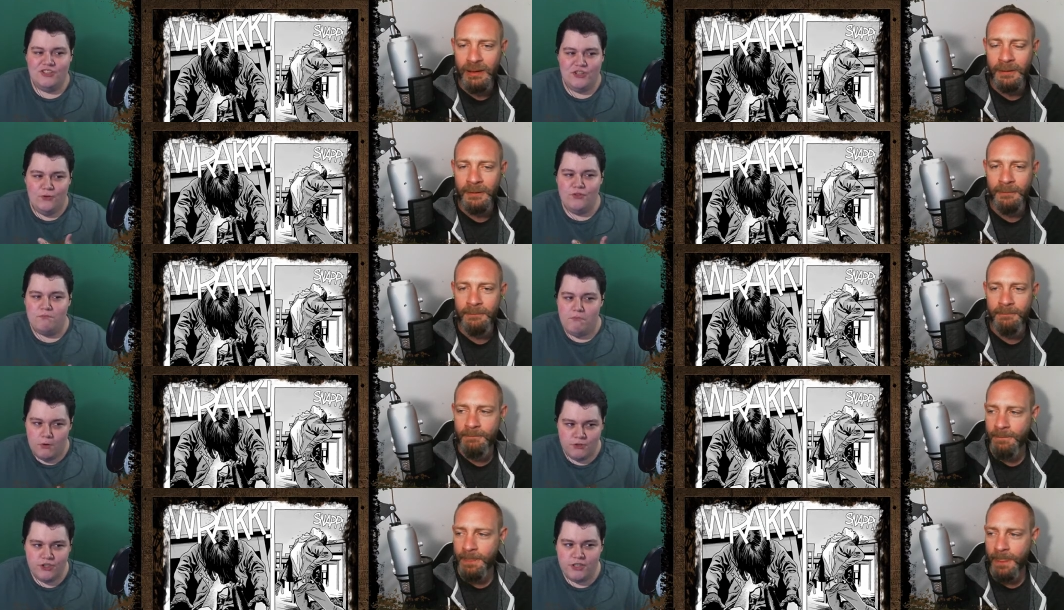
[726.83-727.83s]
Speaker 1: show the
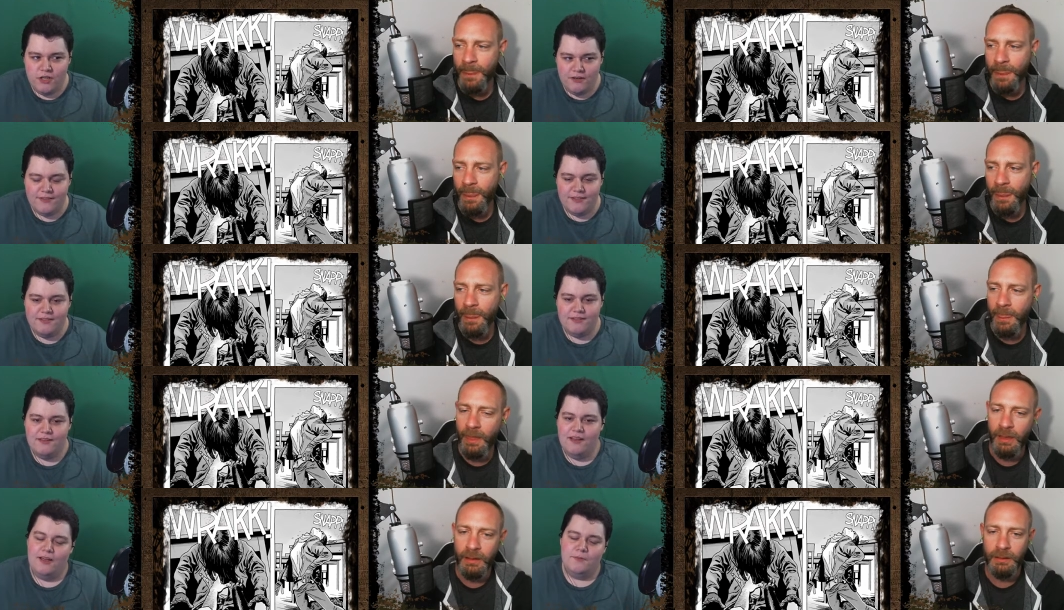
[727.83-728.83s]
motion of it.
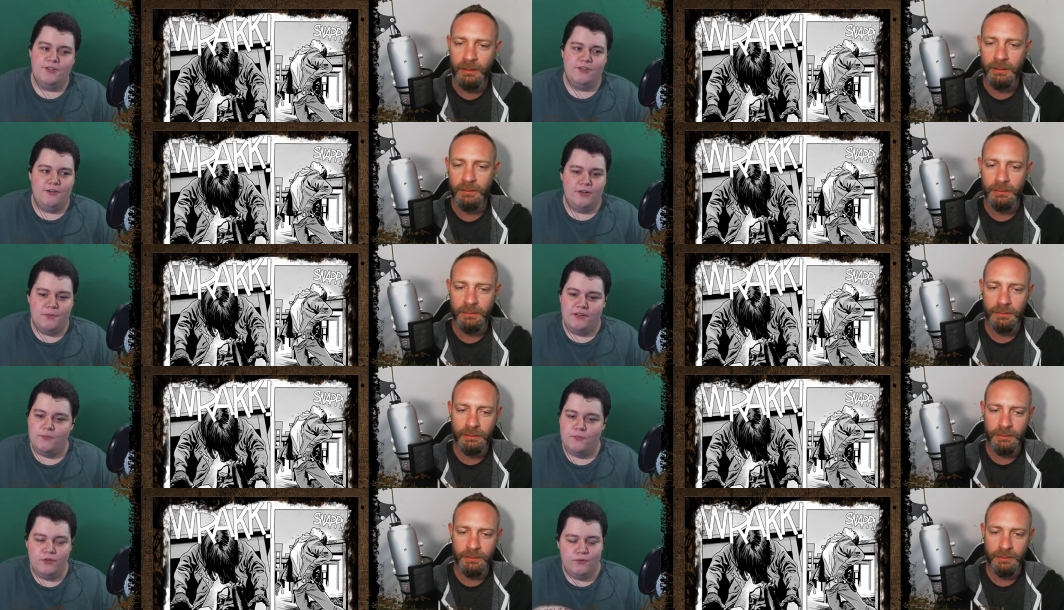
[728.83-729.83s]
I'm sure Kirkman then
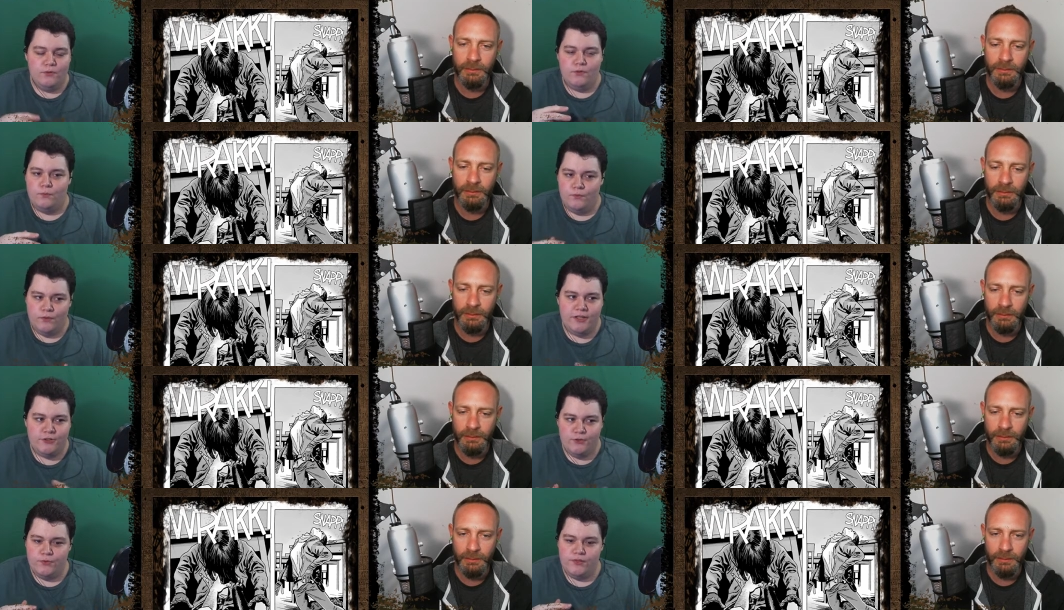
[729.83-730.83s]
went through and redrew
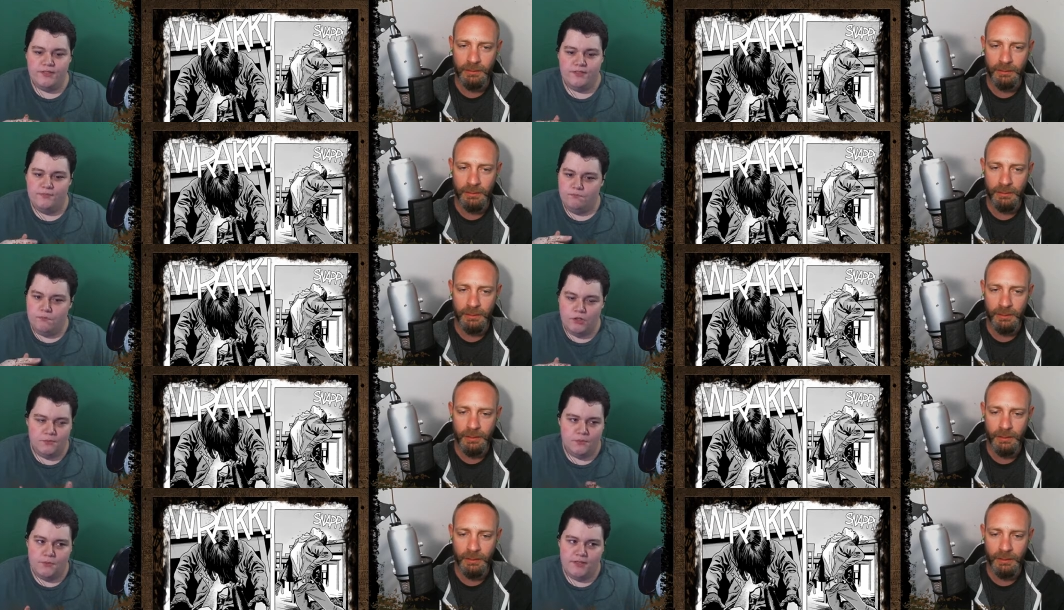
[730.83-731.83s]
this multiple
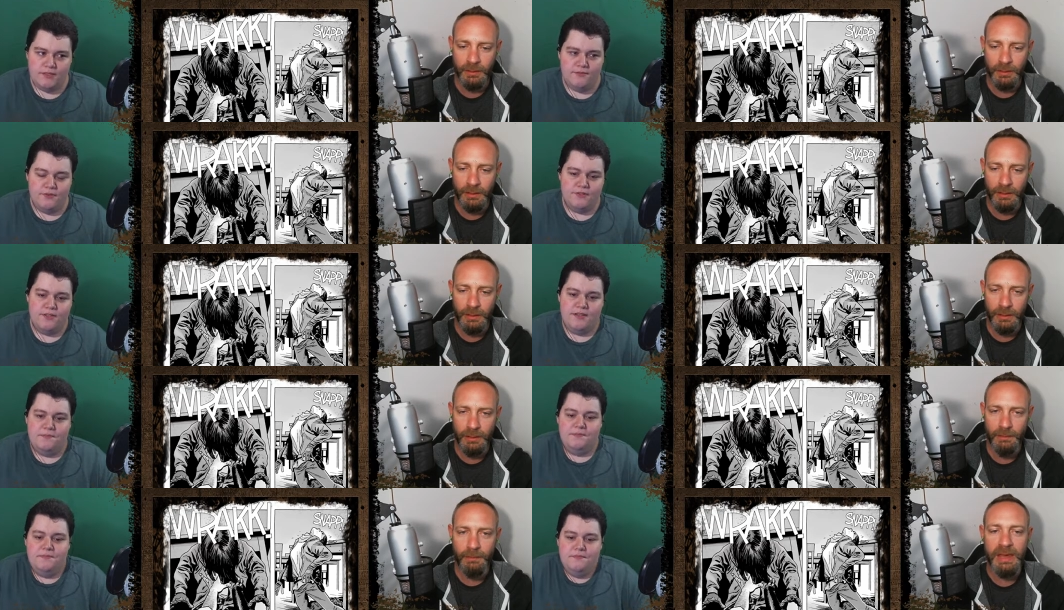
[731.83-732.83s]
ways the first time.
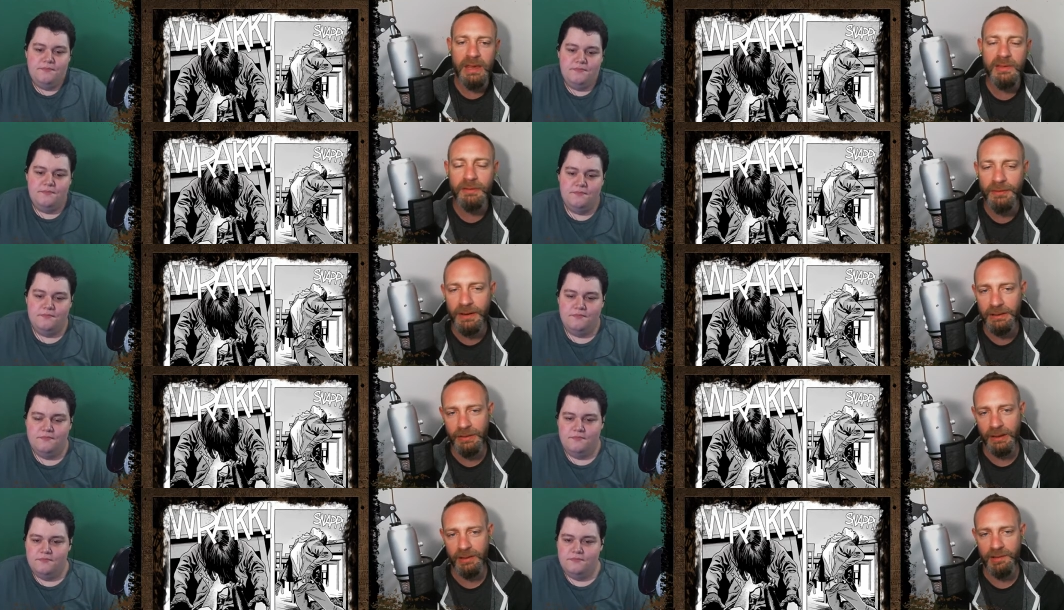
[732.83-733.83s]
Speaker 2: Here's the funny
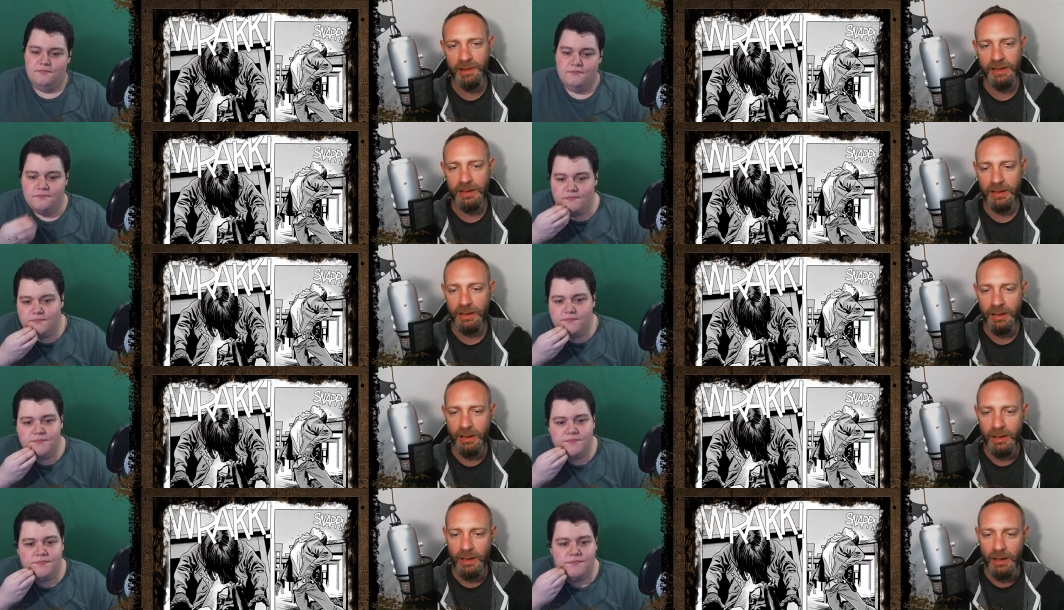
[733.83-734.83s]
thing: is like
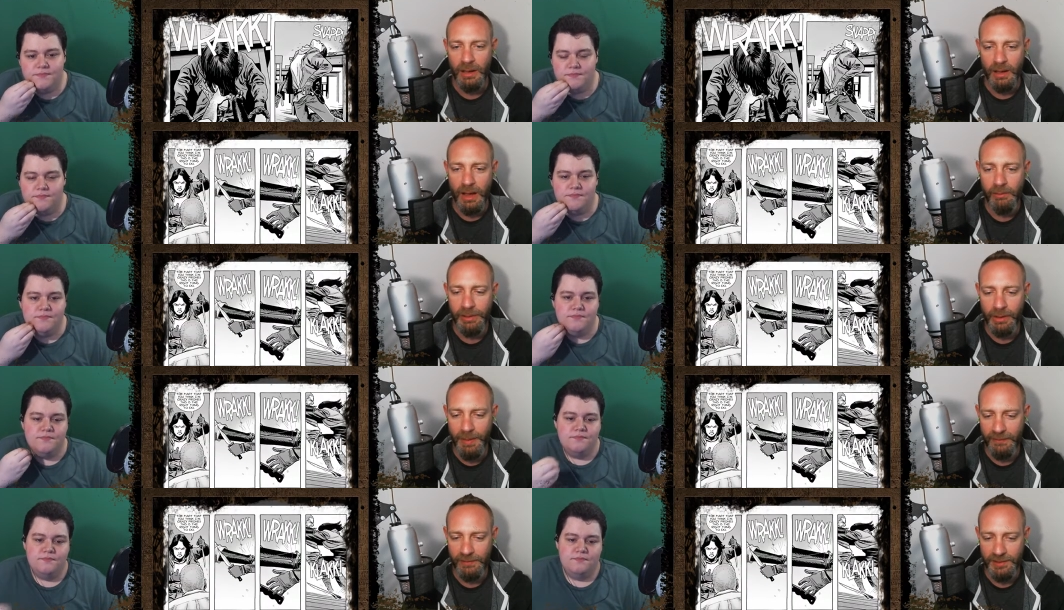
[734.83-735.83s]
I want to go back
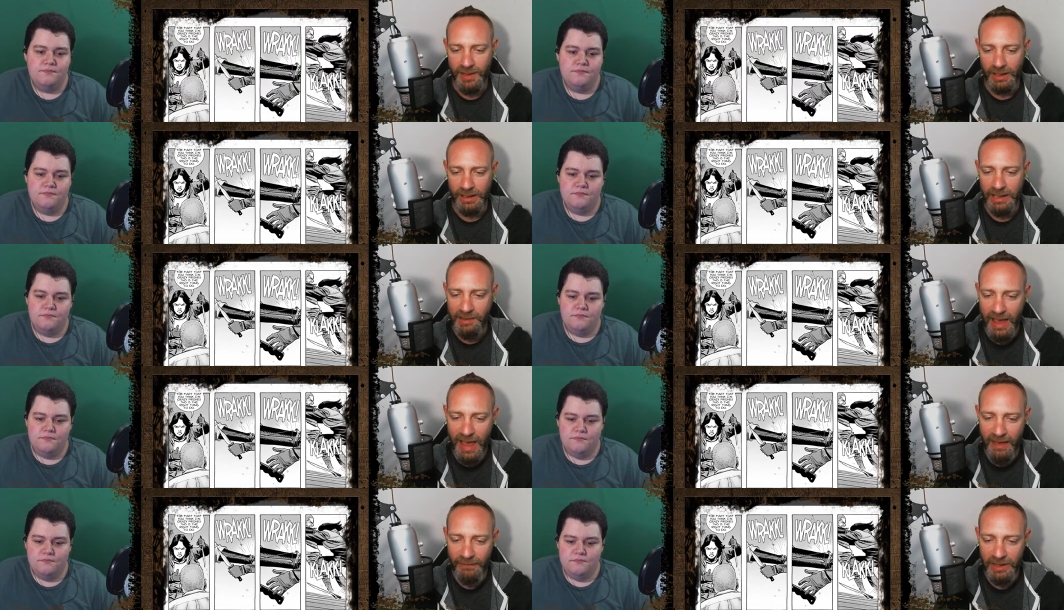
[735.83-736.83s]
for a second. He's
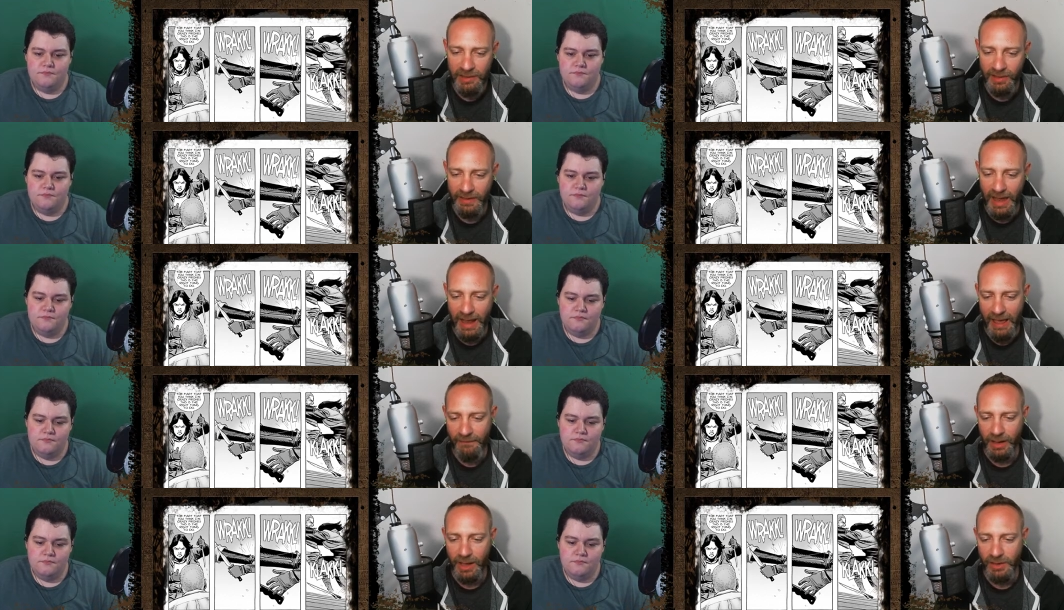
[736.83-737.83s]
half, he's not half
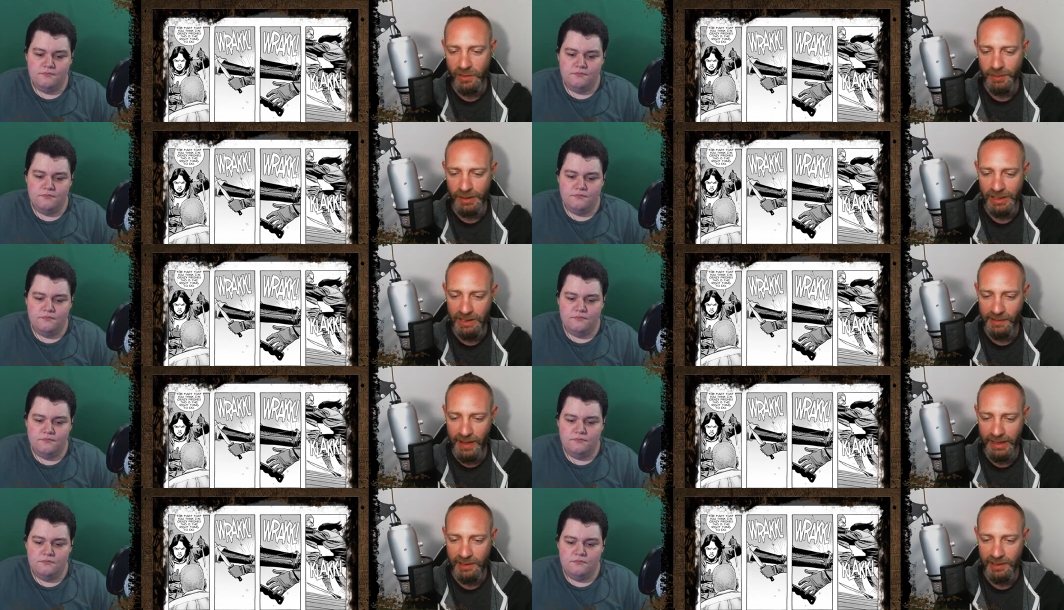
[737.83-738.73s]
unconscious, but he's like,